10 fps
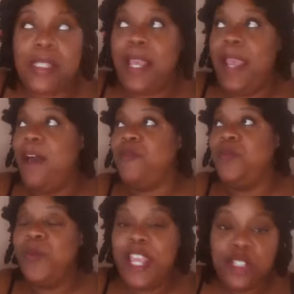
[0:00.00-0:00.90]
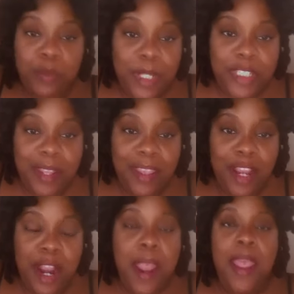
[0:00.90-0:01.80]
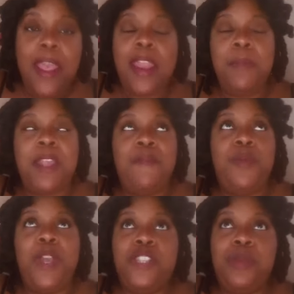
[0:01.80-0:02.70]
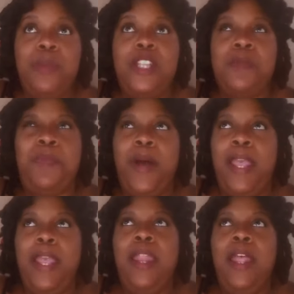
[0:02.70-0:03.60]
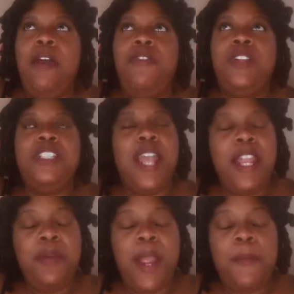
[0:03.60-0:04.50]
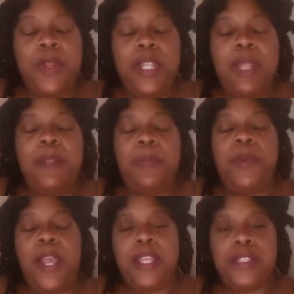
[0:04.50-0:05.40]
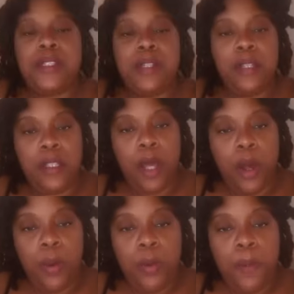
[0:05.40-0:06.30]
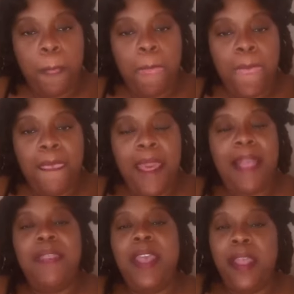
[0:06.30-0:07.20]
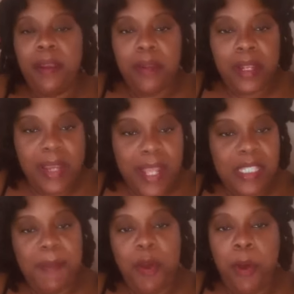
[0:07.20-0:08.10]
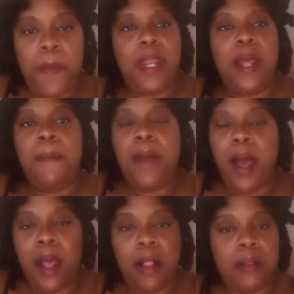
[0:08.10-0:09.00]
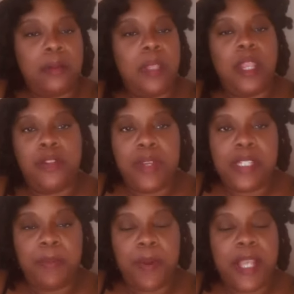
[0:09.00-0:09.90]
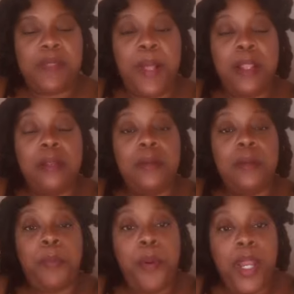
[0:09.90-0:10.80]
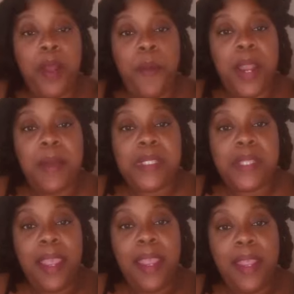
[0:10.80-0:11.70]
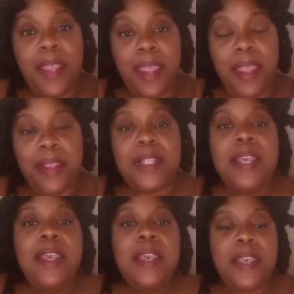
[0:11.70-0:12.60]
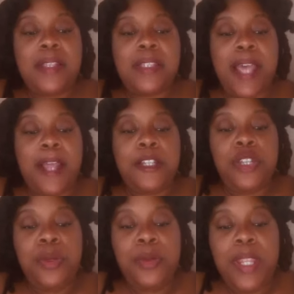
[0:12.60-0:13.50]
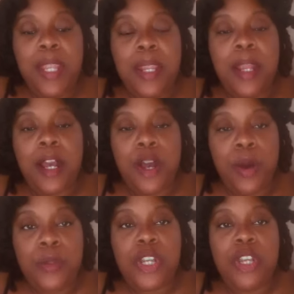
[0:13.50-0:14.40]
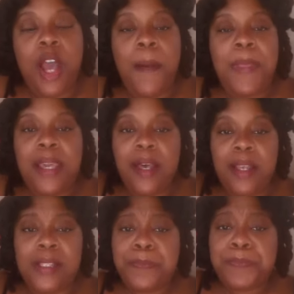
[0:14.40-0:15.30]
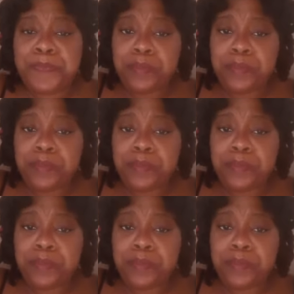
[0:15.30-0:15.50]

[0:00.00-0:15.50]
because I have way too much in there and I'm giving way too much. But for January, I'm going to keep the price low. And then the next time I open it up, I'll increase the price. But the point of what I'm saying is that you need a coach, not because